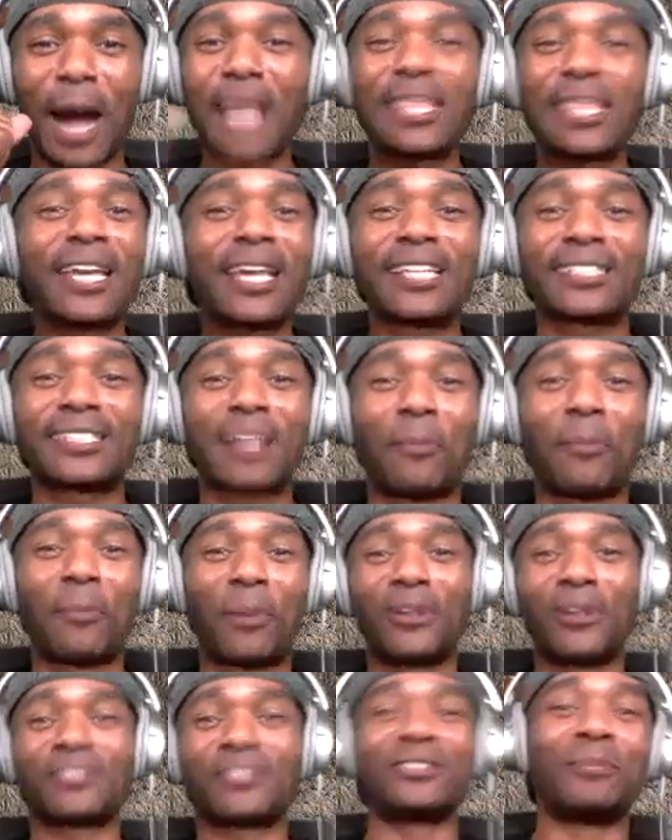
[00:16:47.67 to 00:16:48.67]
I think it's a
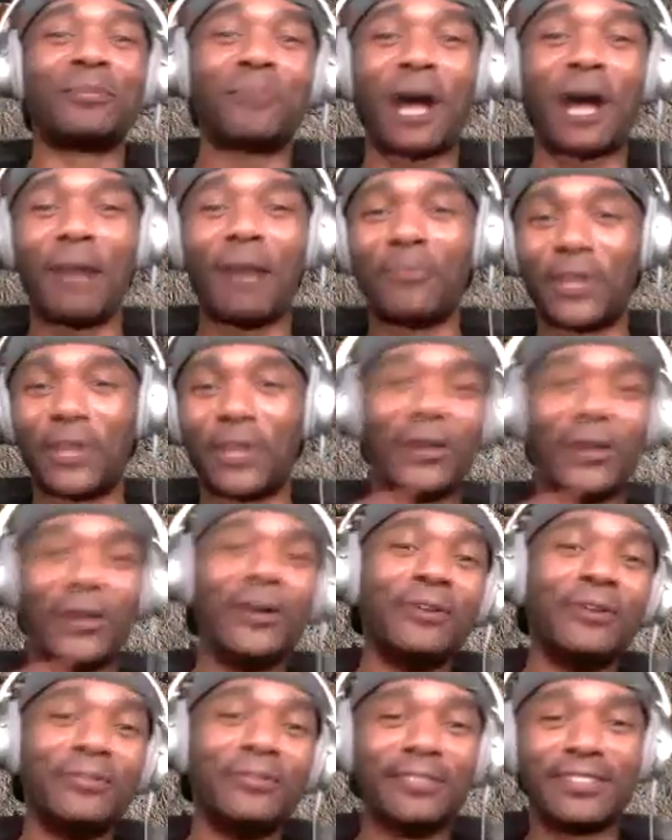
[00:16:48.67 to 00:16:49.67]
personal problem, their
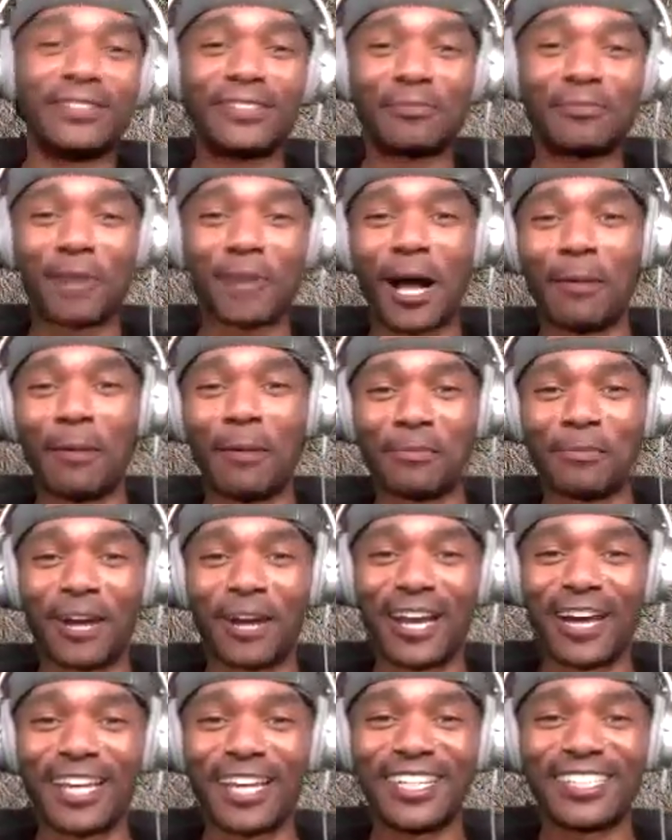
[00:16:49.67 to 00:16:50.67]
own problem,
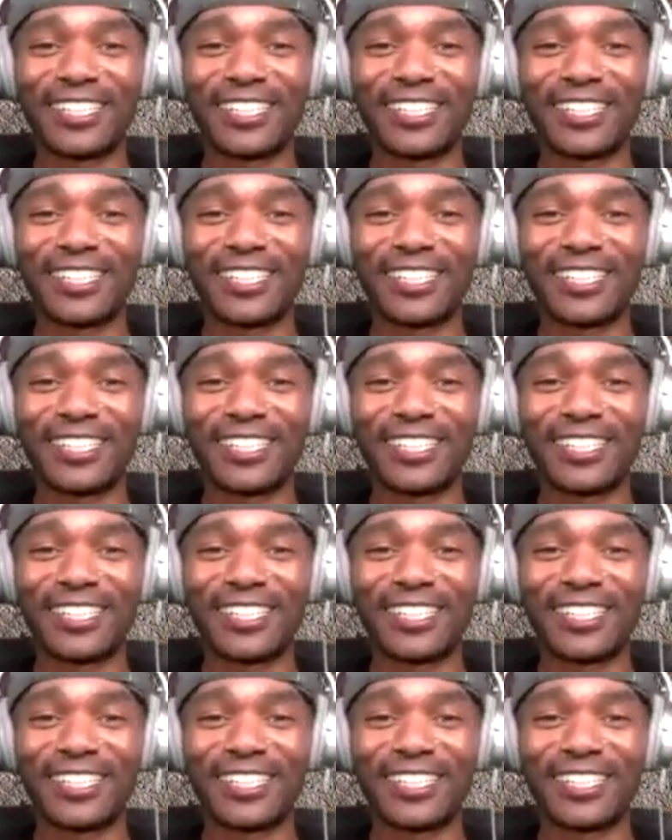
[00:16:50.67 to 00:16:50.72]
right?